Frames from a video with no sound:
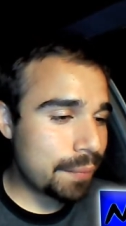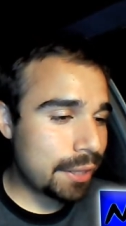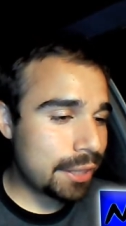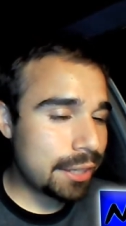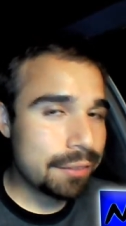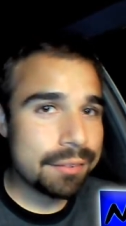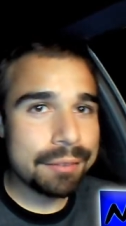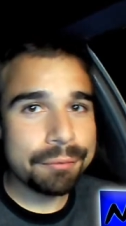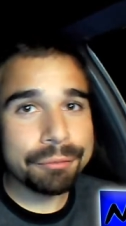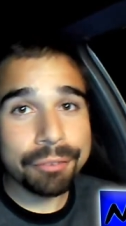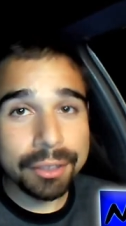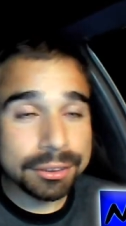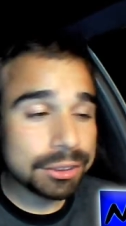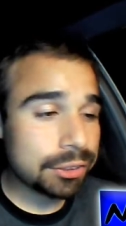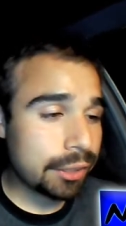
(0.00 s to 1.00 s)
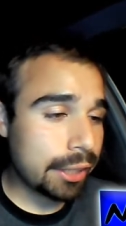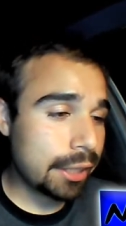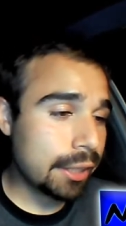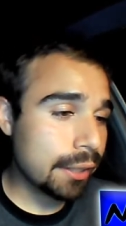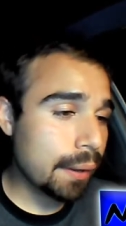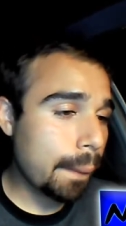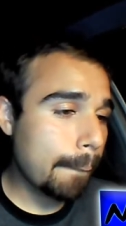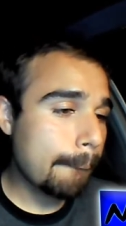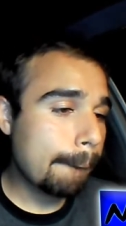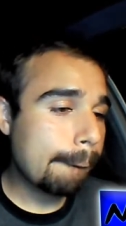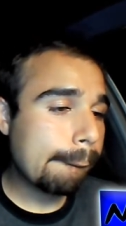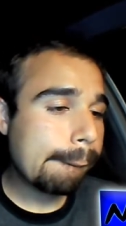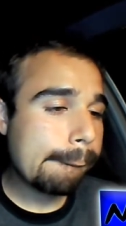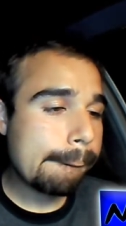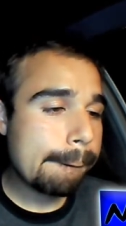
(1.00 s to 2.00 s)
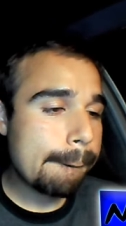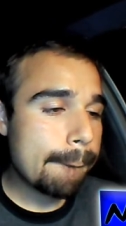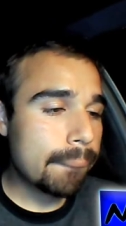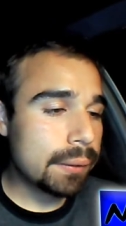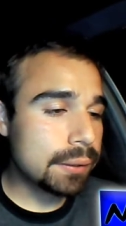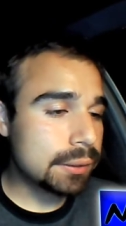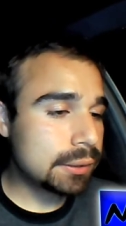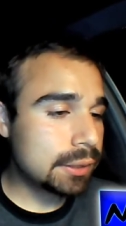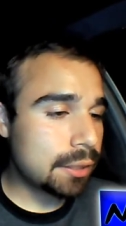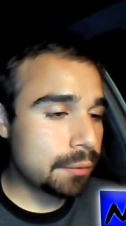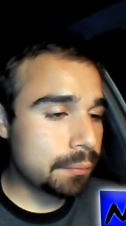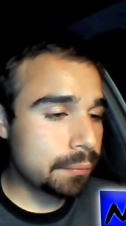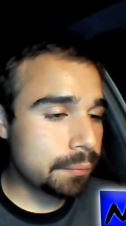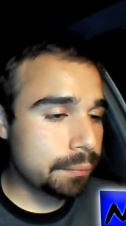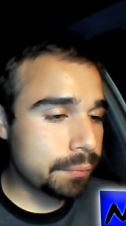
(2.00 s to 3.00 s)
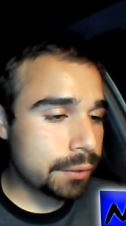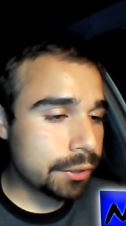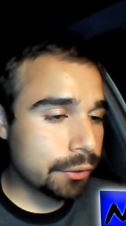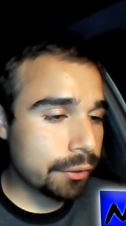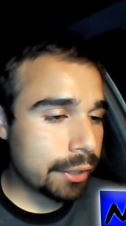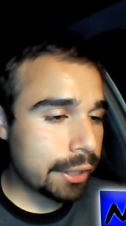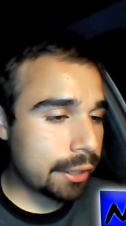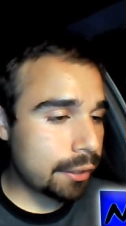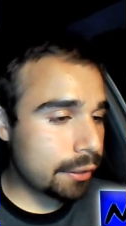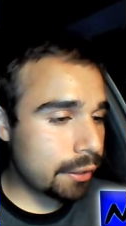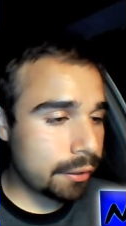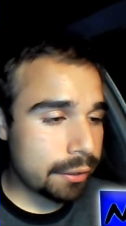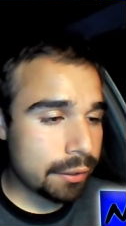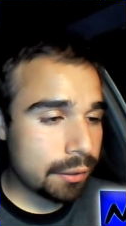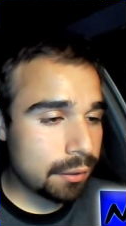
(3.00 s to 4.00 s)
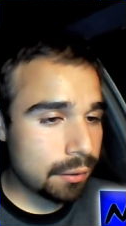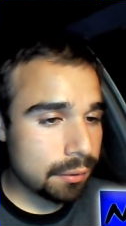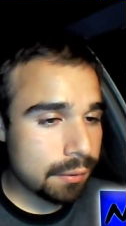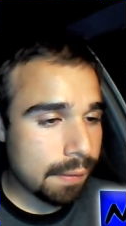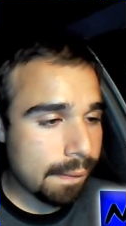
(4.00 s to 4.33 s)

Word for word: Many of them frustrating to some degree or another.